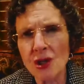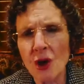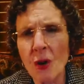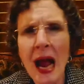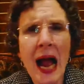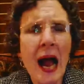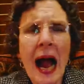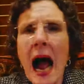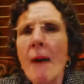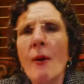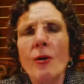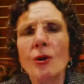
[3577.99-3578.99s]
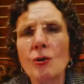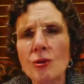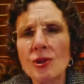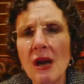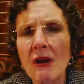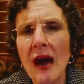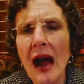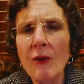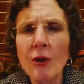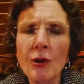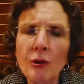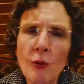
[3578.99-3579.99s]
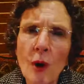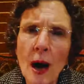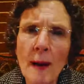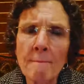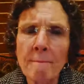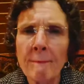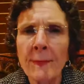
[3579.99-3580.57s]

So, how about you, Sarah? How do you um,